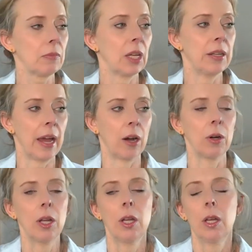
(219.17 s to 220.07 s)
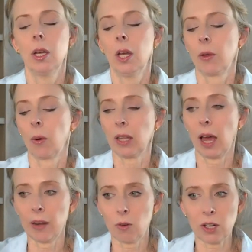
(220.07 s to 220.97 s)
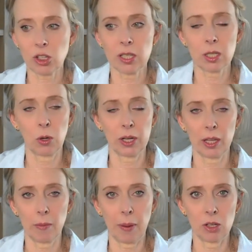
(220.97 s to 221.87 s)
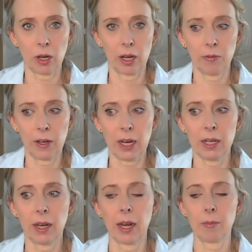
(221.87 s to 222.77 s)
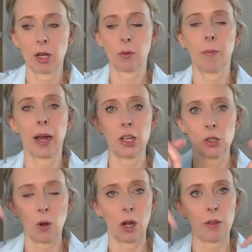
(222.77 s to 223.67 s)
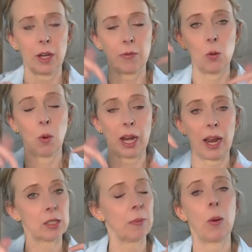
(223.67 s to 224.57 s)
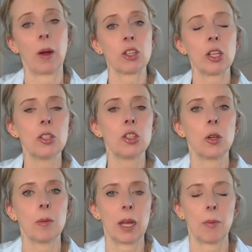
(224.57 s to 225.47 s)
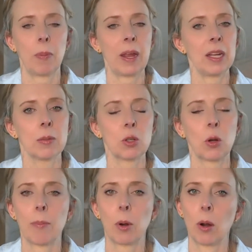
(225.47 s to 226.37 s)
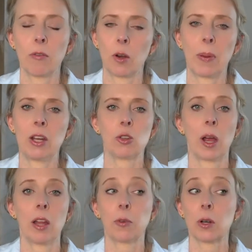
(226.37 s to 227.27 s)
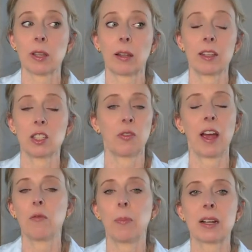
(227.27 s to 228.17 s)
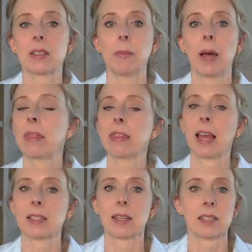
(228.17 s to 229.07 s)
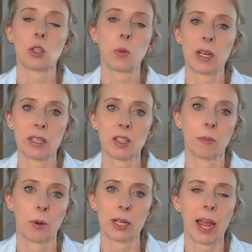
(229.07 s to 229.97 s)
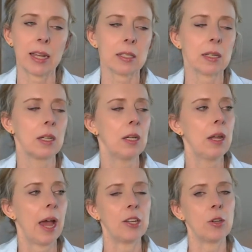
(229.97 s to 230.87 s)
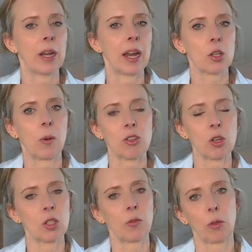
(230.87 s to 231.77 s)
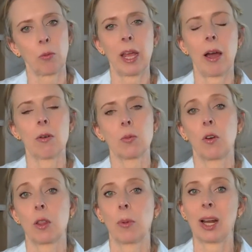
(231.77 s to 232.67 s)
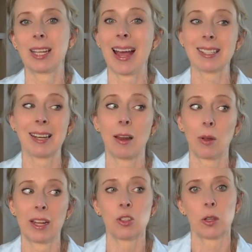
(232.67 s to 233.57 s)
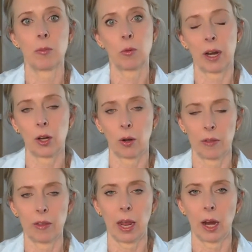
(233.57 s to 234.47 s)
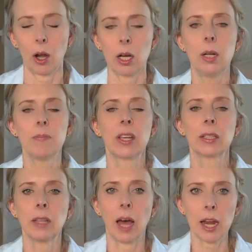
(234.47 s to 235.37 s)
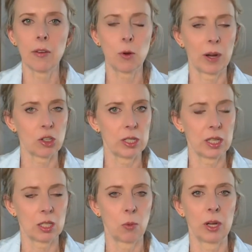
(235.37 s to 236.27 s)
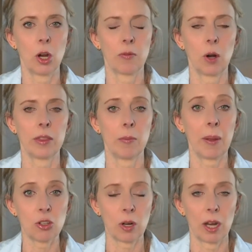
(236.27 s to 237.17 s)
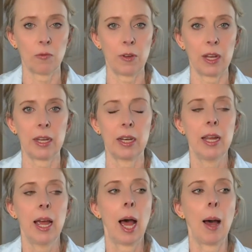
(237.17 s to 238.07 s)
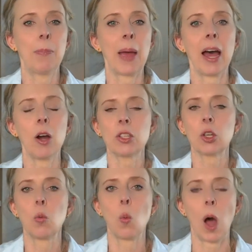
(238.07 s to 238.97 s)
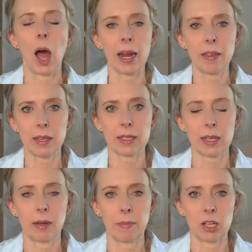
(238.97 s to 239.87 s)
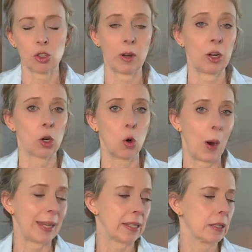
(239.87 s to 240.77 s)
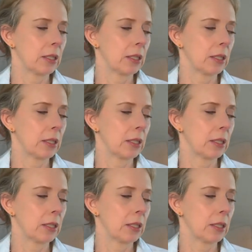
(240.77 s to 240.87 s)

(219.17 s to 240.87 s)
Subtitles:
Now, there were a lot of questions this morning on the Patreon feed, and I'm going to remind you all that if you want to ask me questions, you can become a paid subscriber over at Patreon for as little as $5 a month. That's less than 20 cents a broadcast. And you can ask questions for 3 hours before the broadcast, and I will answer them in writing or on the air. A lot of questions this morning over on the Patreon feed about why this administrator quit.